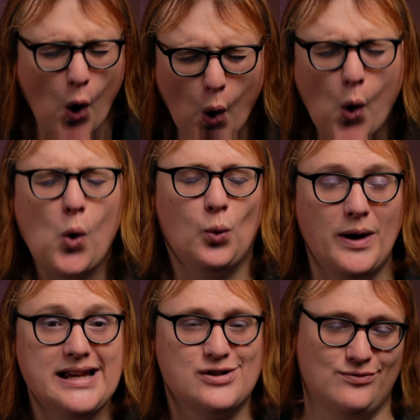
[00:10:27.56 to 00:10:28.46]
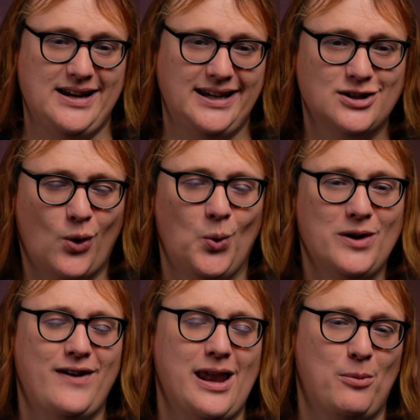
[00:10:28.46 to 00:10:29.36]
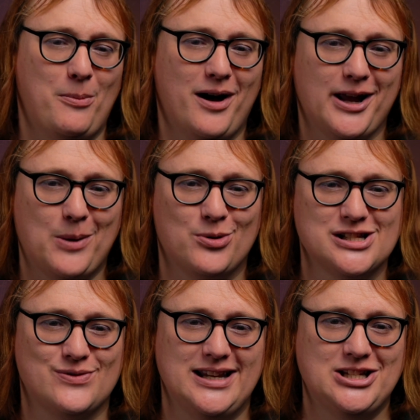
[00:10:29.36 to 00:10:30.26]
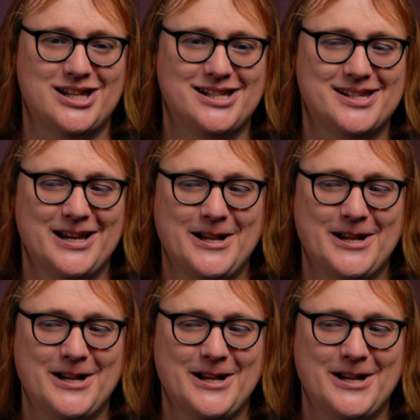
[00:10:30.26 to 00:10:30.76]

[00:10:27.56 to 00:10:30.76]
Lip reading: always read all available market press releases